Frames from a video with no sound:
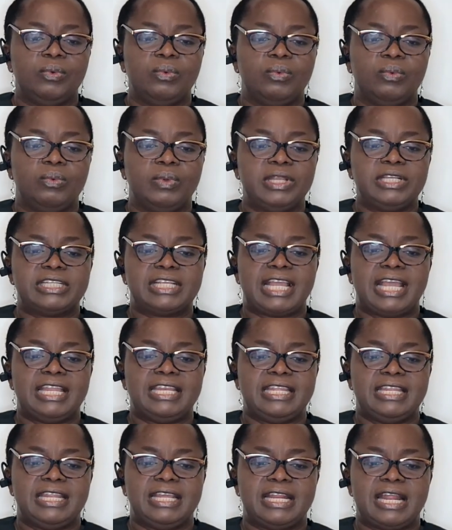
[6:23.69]
which
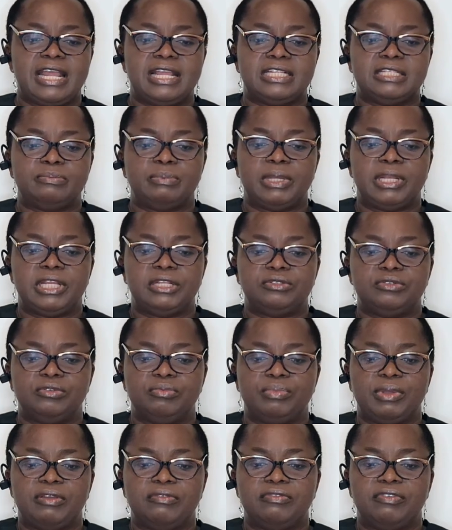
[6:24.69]
candidate I expected to
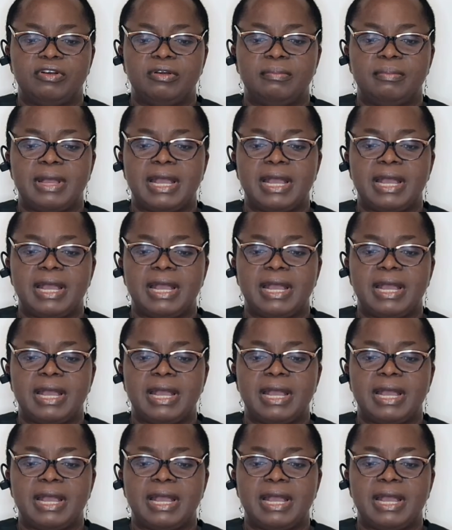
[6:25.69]
perform